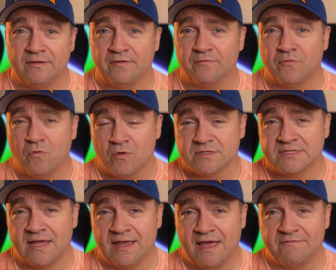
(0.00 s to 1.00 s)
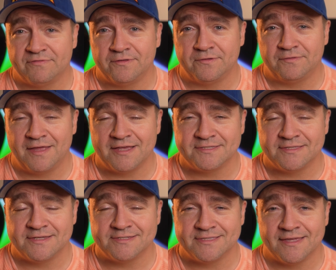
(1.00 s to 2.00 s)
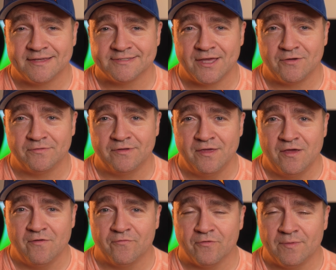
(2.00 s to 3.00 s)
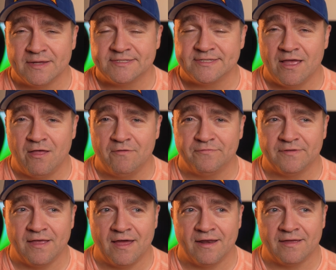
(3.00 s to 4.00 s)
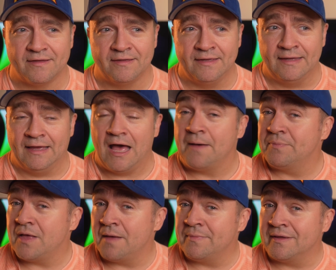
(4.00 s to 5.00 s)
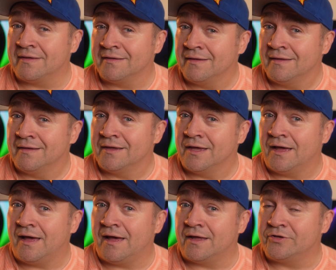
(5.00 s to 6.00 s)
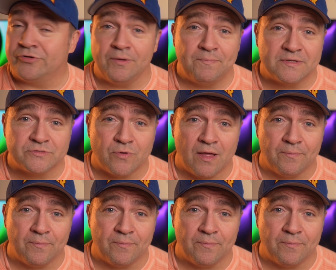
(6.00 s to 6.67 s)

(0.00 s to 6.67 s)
of course I have to test these things out for myself. Got a upcoming trip as well,